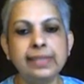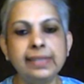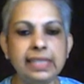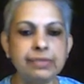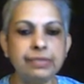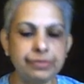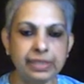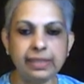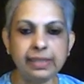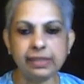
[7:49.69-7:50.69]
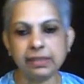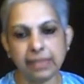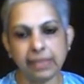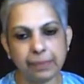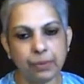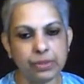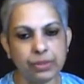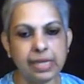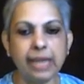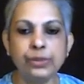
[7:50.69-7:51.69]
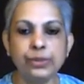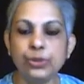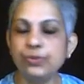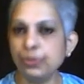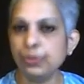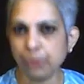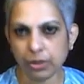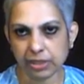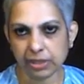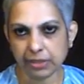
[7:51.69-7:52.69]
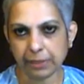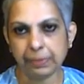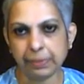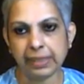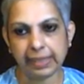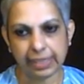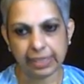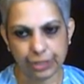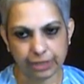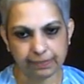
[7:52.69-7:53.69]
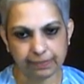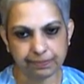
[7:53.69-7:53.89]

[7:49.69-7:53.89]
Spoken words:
These 15-liter clay pots are used for pot drip irrigation.